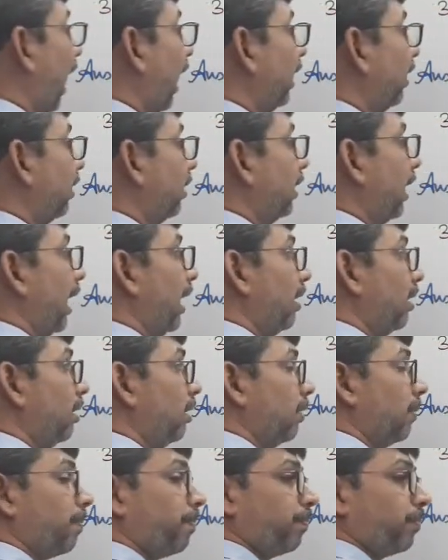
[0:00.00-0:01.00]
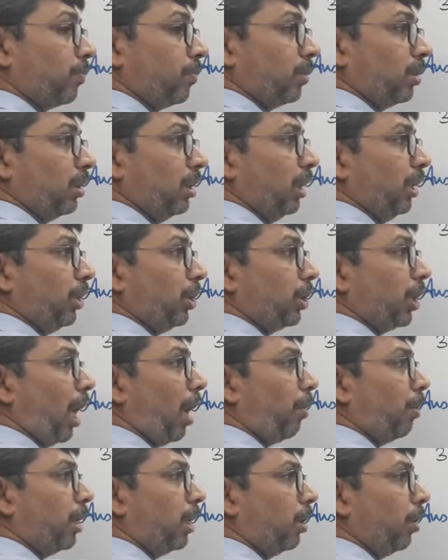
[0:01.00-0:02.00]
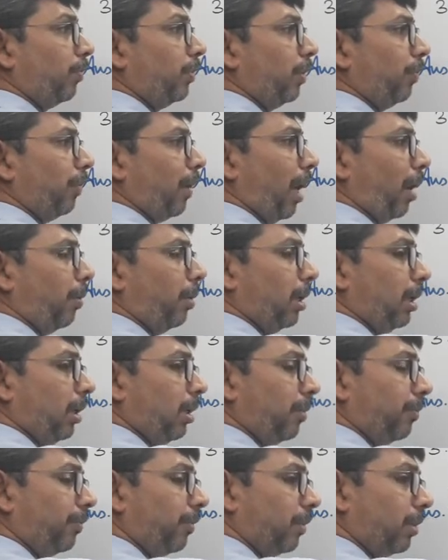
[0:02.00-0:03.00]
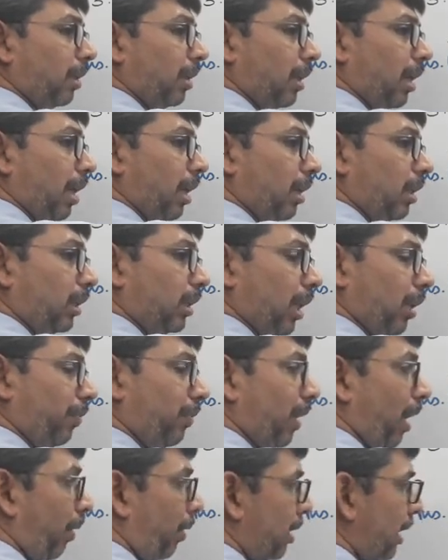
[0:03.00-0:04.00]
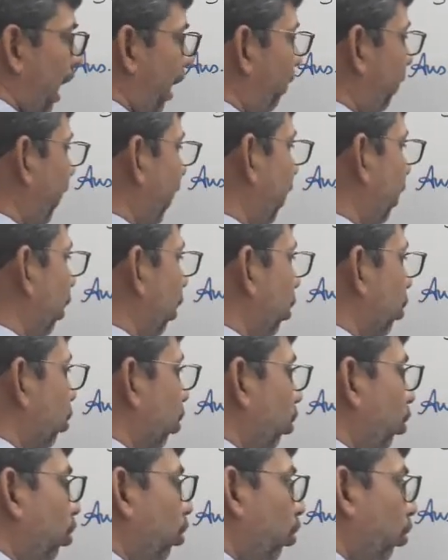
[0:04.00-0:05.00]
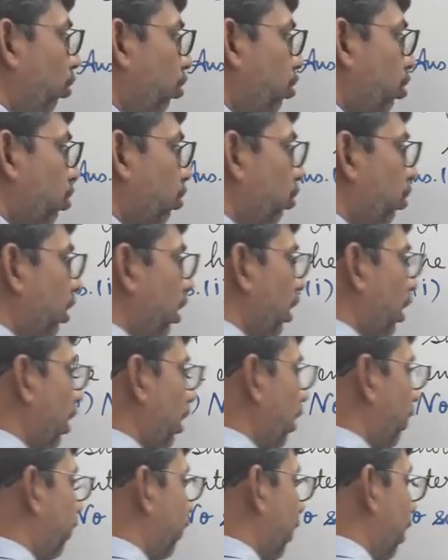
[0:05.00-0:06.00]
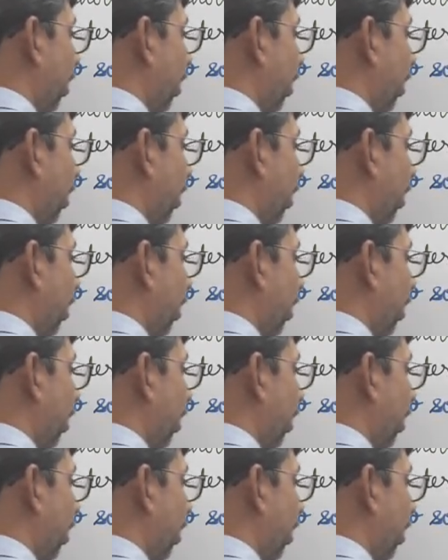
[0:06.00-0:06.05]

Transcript: and then the showering of the young flowers happening. So no sooner